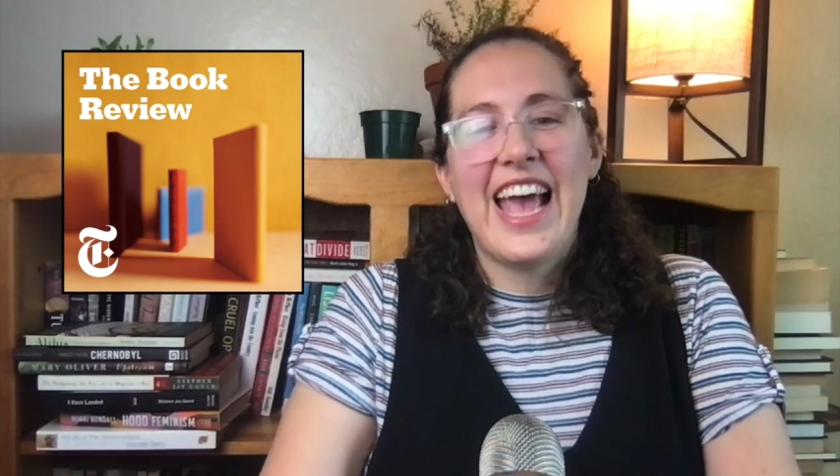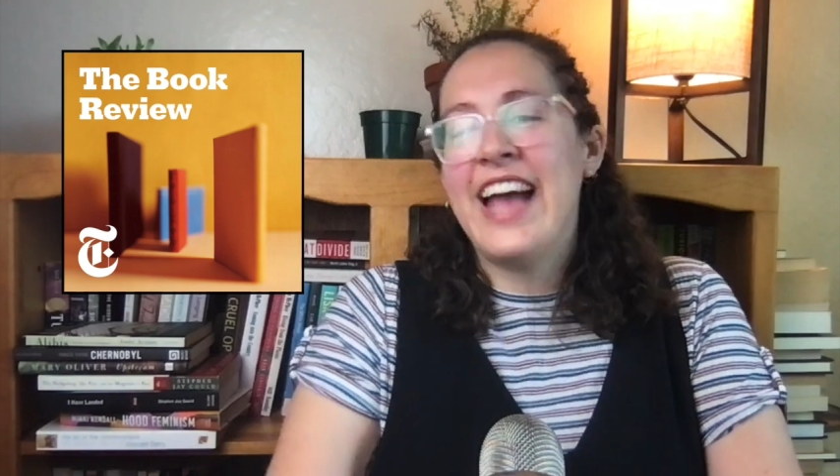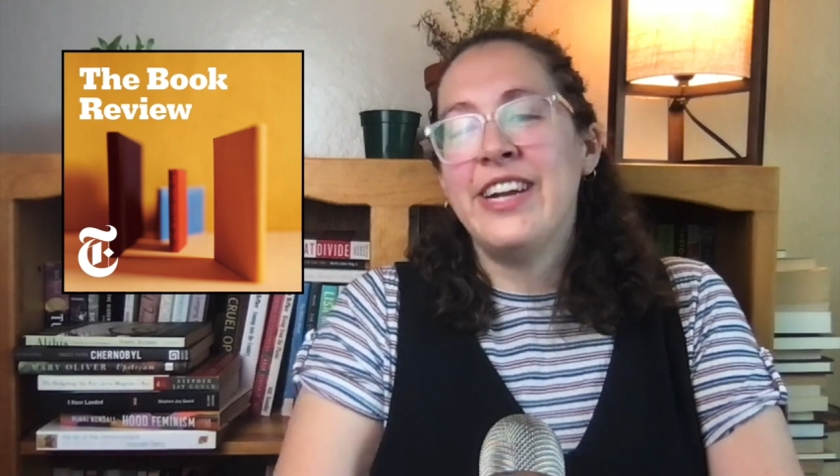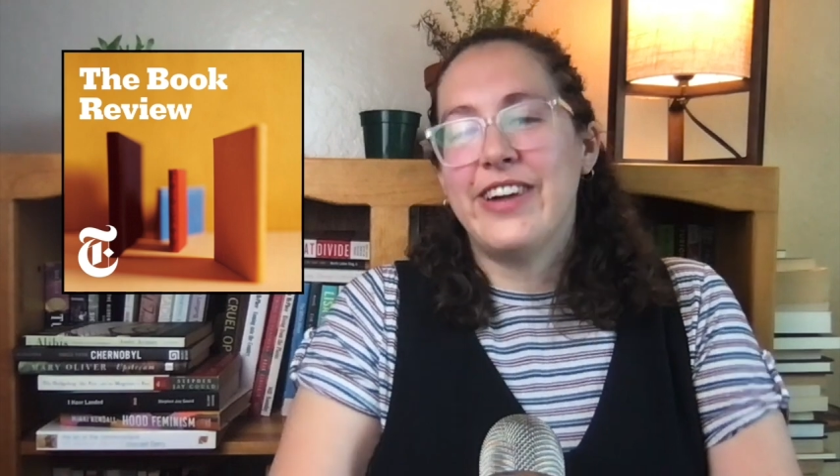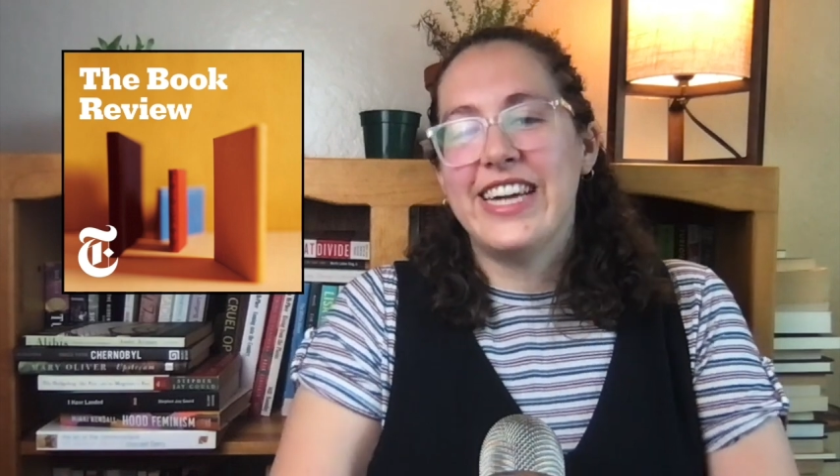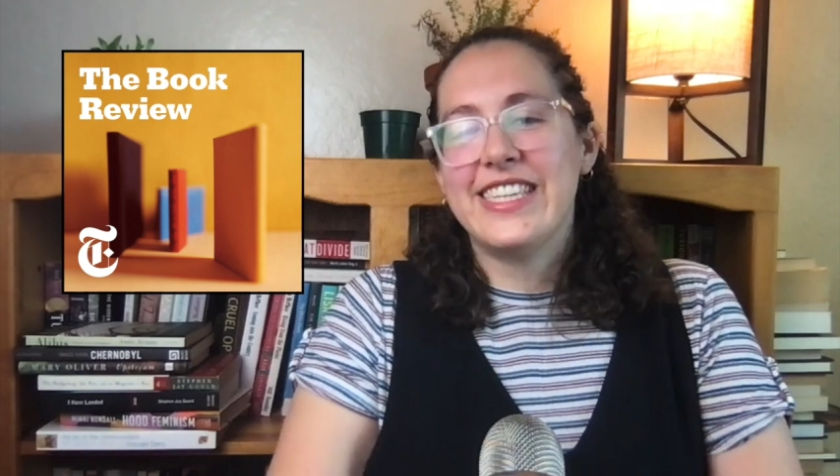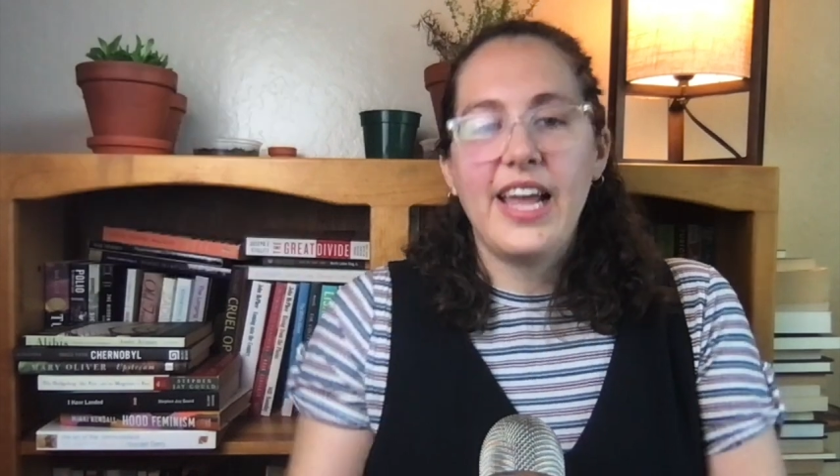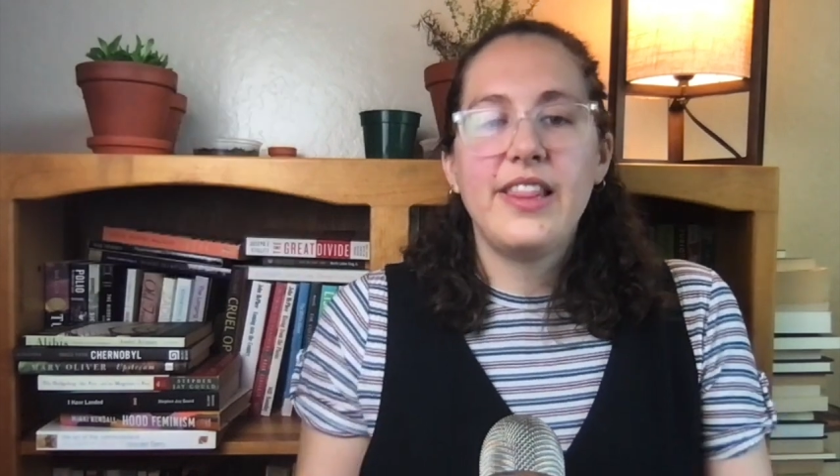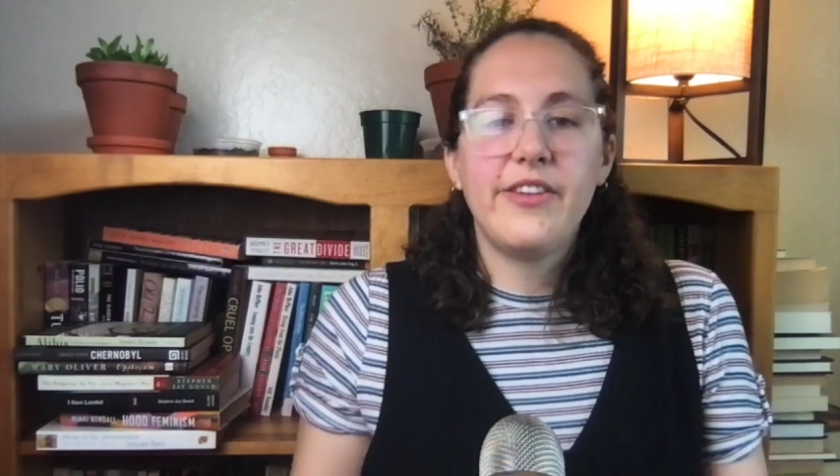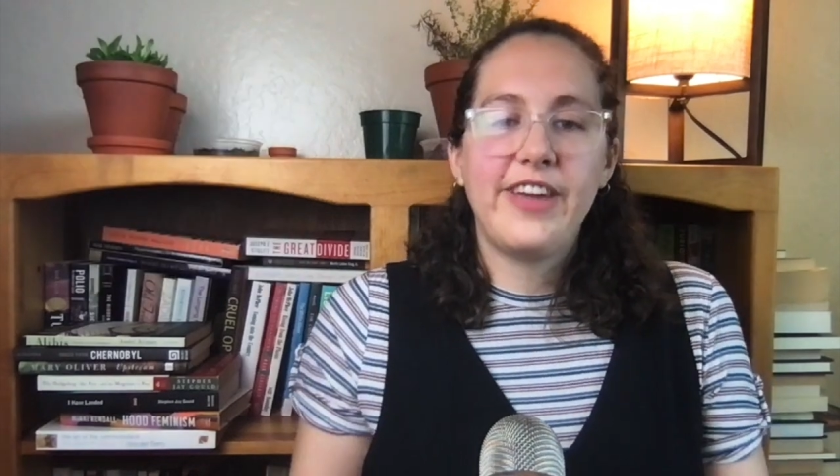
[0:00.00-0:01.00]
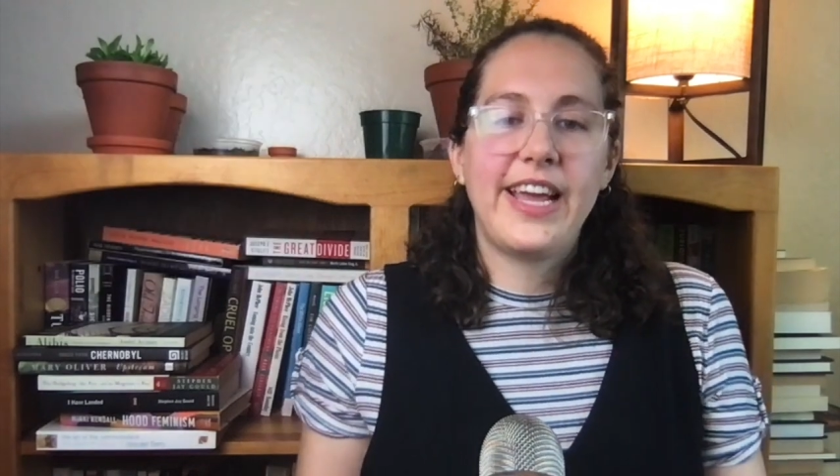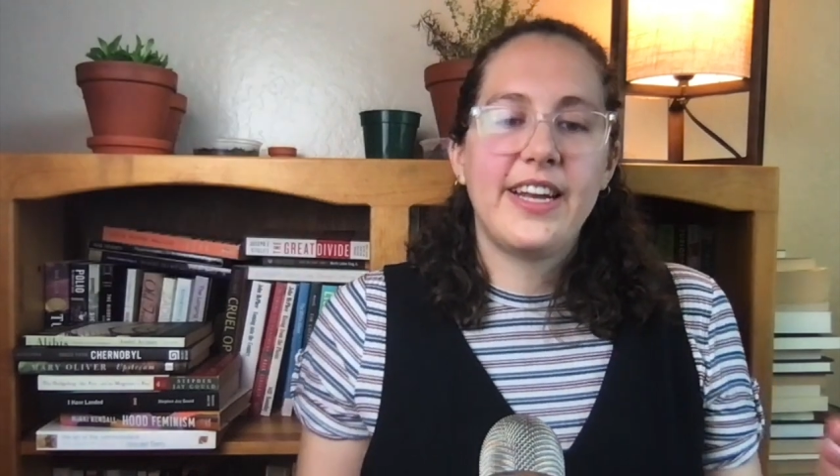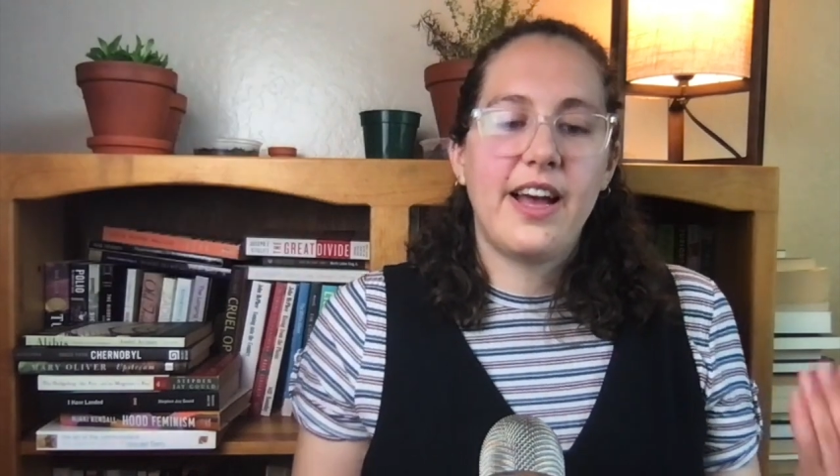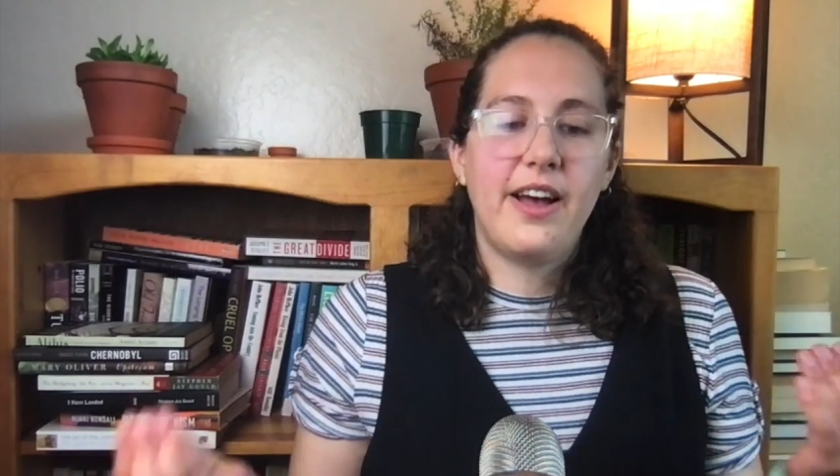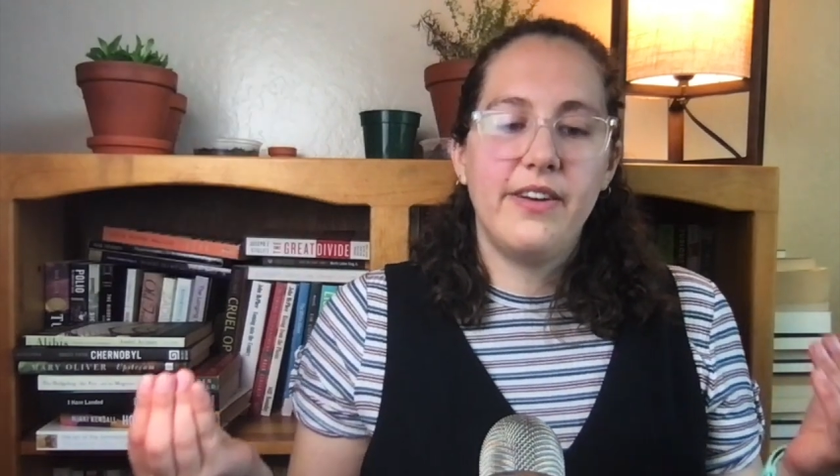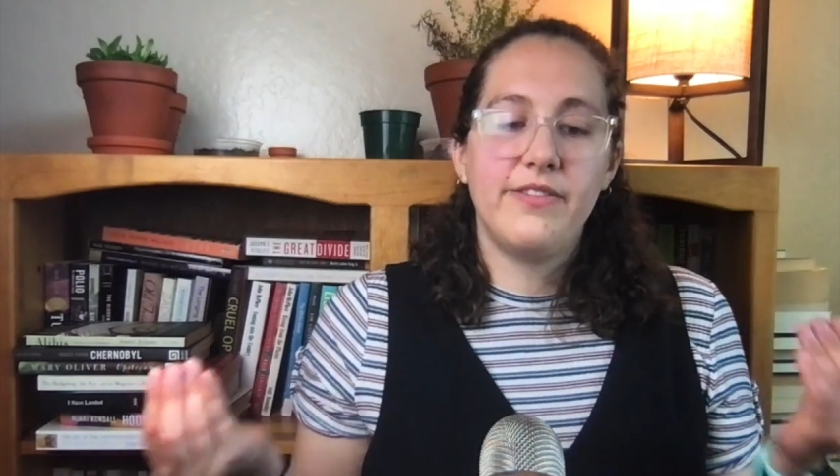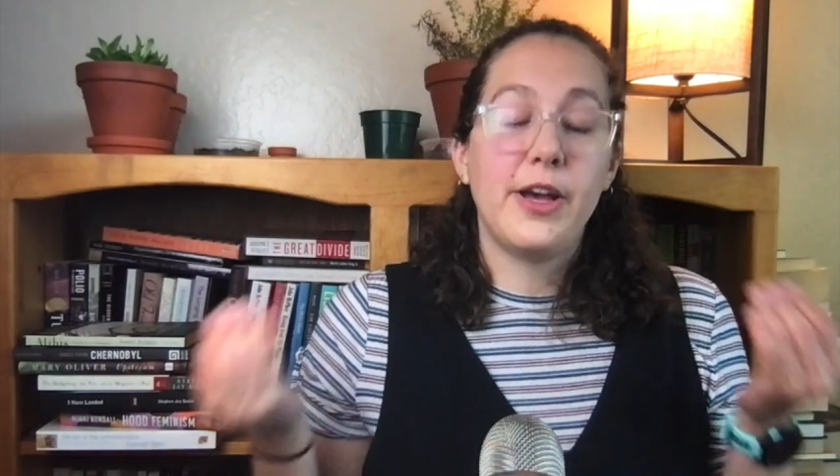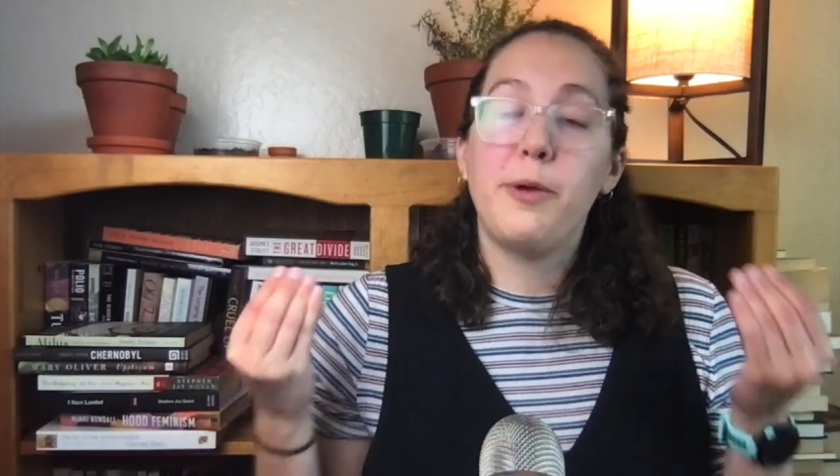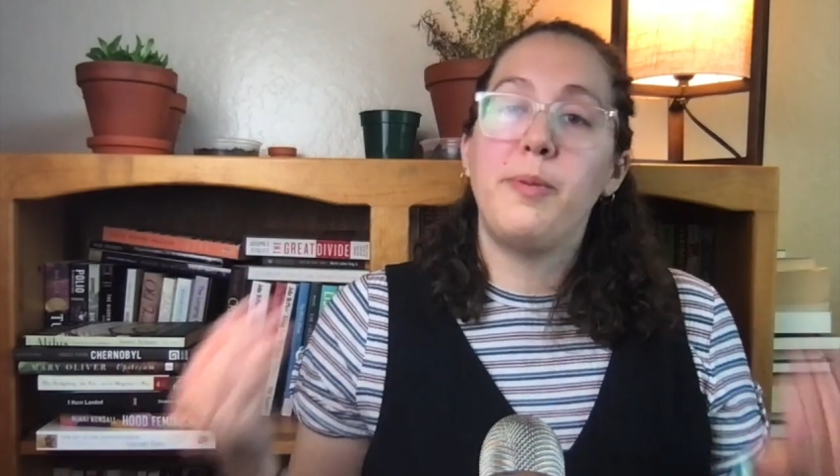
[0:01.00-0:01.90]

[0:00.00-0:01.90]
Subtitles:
Anyways, in the vein of